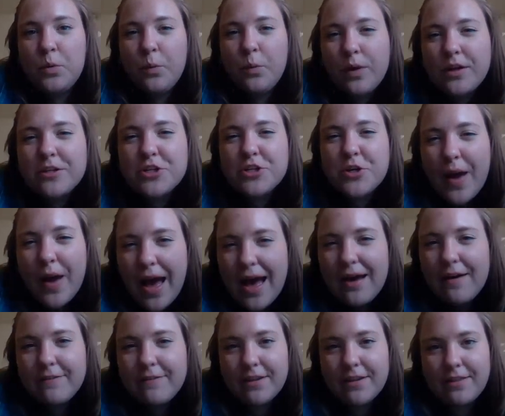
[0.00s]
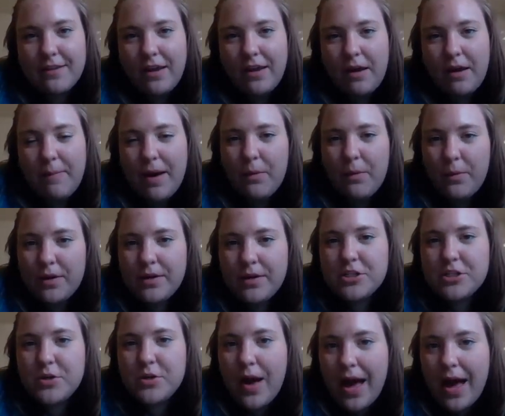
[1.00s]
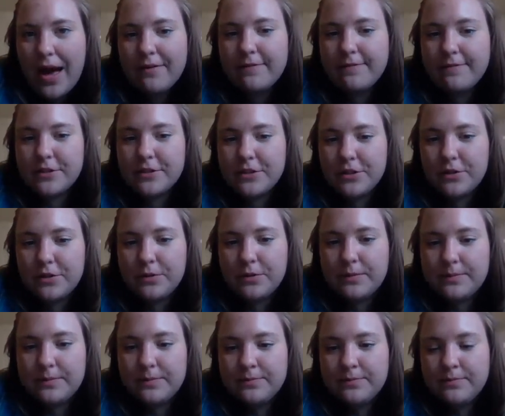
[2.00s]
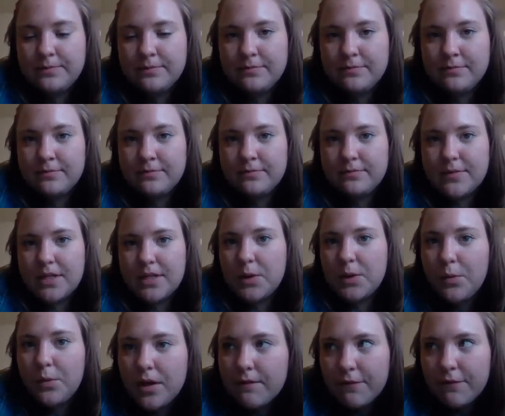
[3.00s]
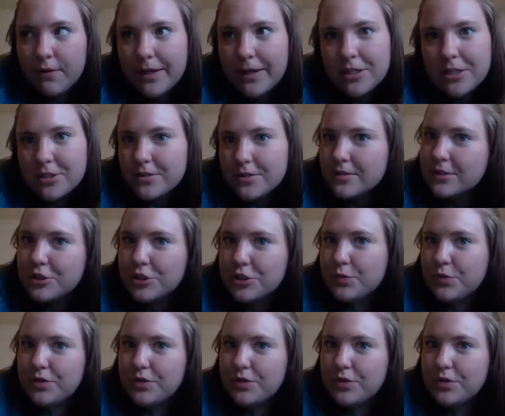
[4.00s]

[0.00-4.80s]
What did you have to think about? What did you have to do? And what information did you